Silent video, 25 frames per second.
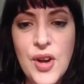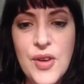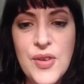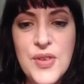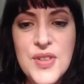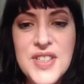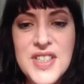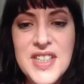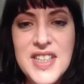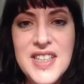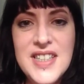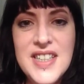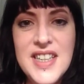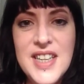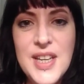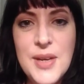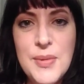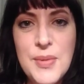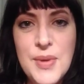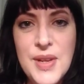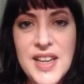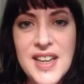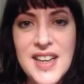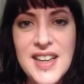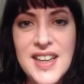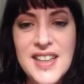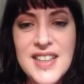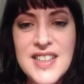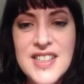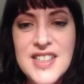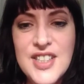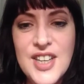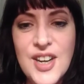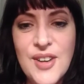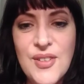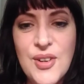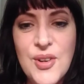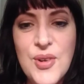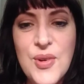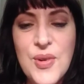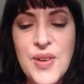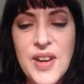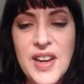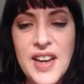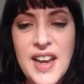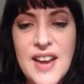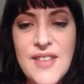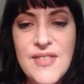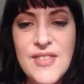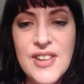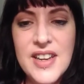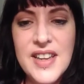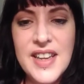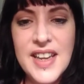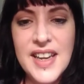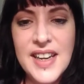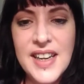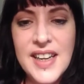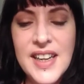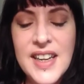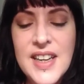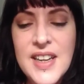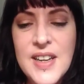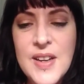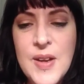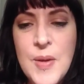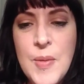OCD with it and start recording everything,